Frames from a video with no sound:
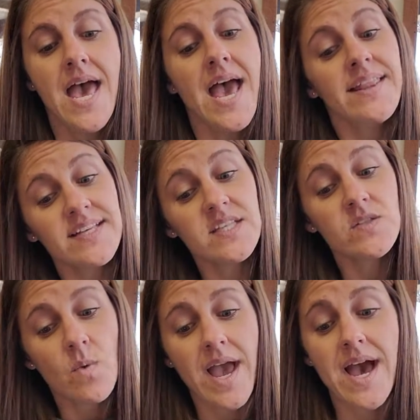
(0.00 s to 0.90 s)
And this is
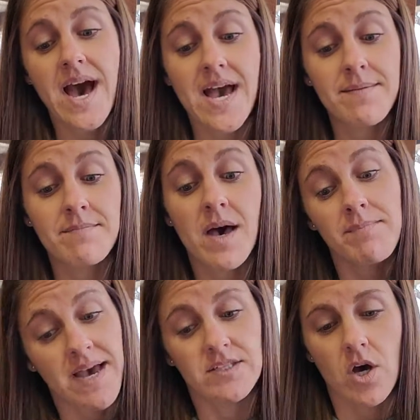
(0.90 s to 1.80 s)
why I'm a
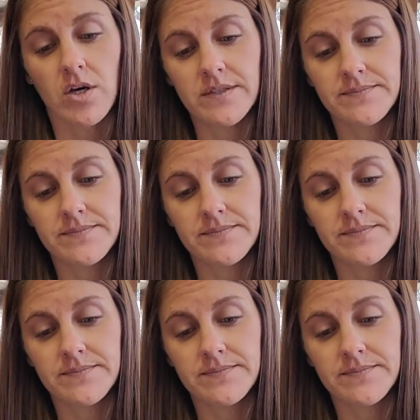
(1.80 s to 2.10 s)
bad dog.